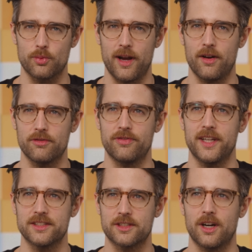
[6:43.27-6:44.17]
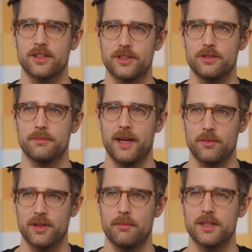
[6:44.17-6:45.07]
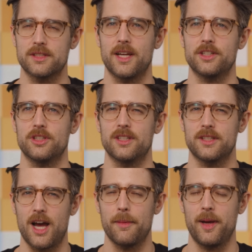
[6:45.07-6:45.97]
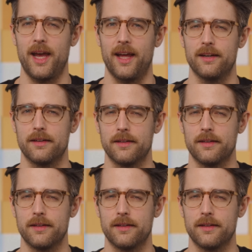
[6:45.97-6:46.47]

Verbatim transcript: round faced cartoon man with a mustache and a top hat.